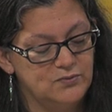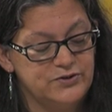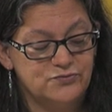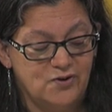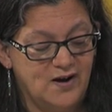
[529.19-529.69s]

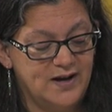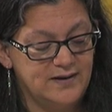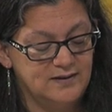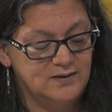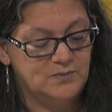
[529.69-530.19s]
We
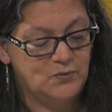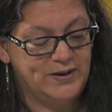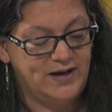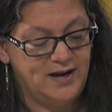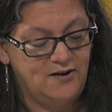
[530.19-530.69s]
tried, but
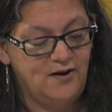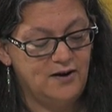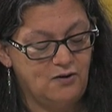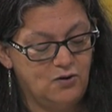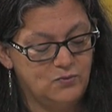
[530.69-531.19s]
we
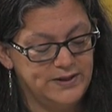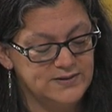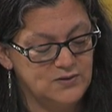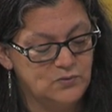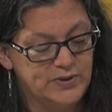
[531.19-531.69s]
cannot
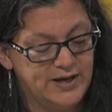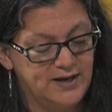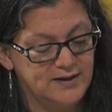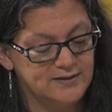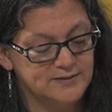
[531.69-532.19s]
always
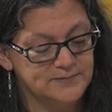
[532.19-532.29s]
obey.